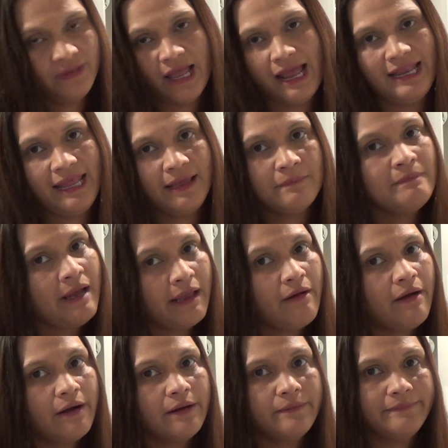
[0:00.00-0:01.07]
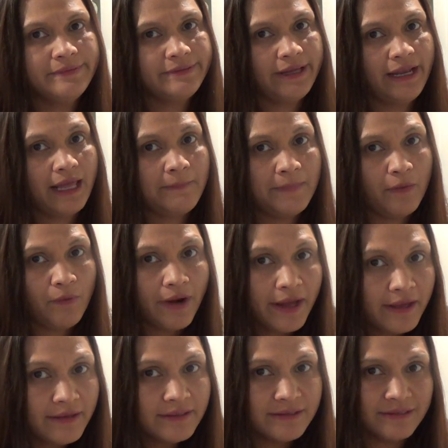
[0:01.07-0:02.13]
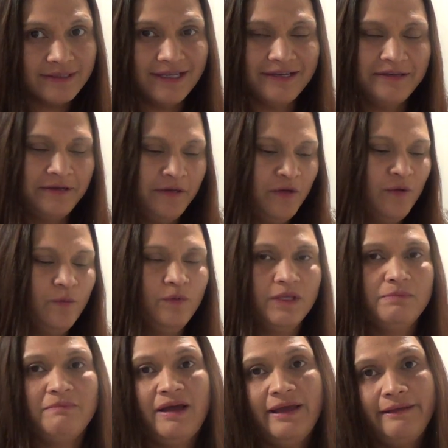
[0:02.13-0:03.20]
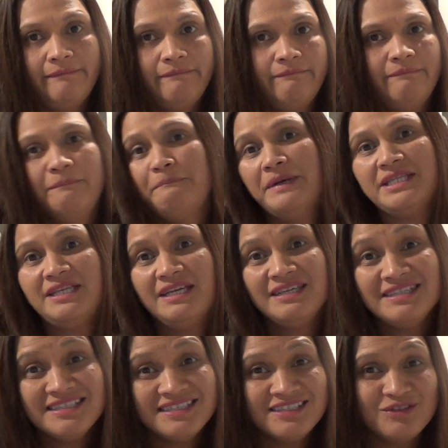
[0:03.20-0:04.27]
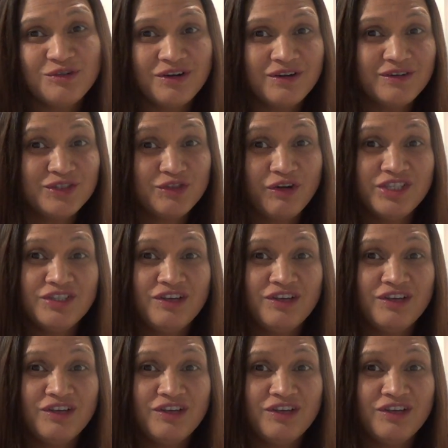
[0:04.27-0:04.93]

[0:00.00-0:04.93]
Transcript: I like my carbs. I like my rice with my patis or soy